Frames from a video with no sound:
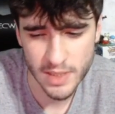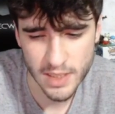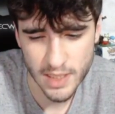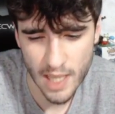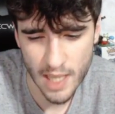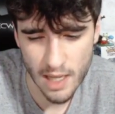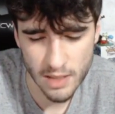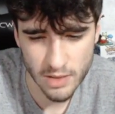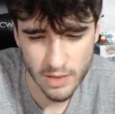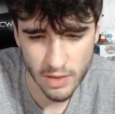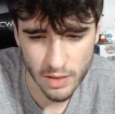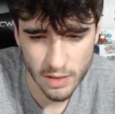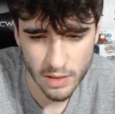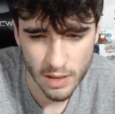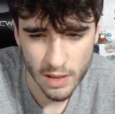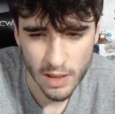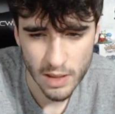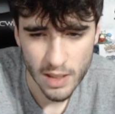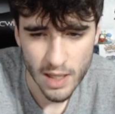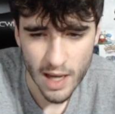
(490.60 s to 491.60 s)
as Scatterdook.
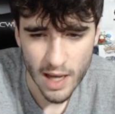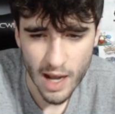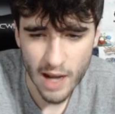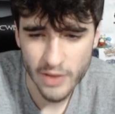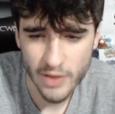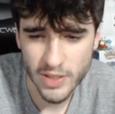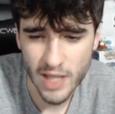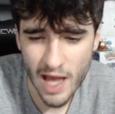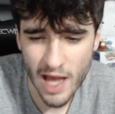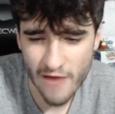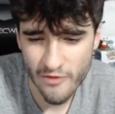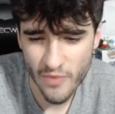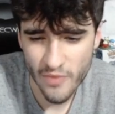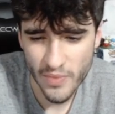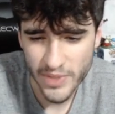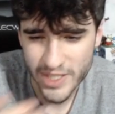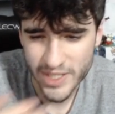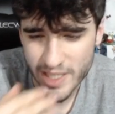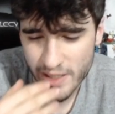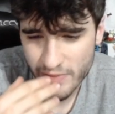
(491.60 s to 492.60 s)
And I was going to have him
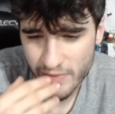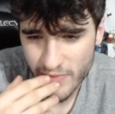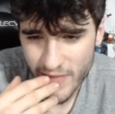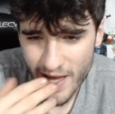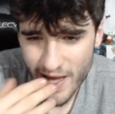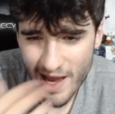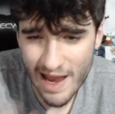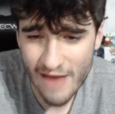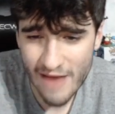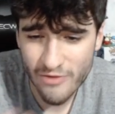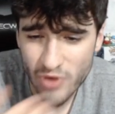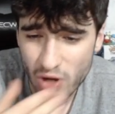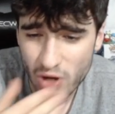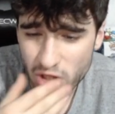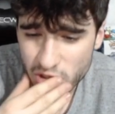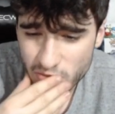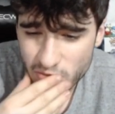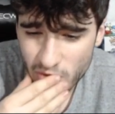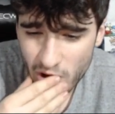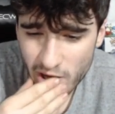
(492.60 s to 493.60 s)
on my team. I have
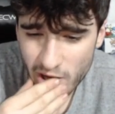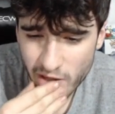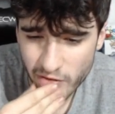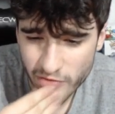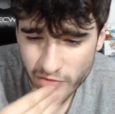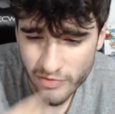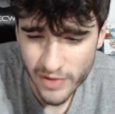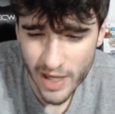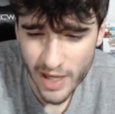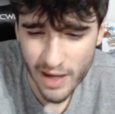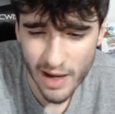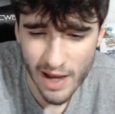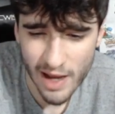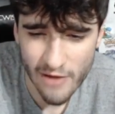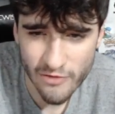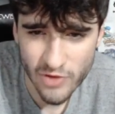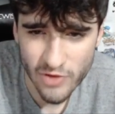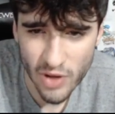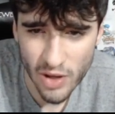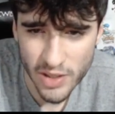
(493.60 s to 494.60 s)
got a Smoliv, and I
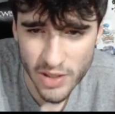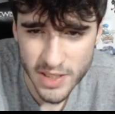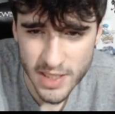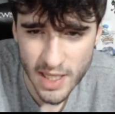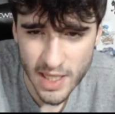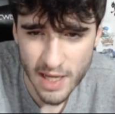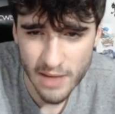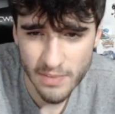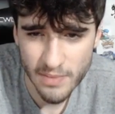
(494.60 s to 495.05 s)
have got, so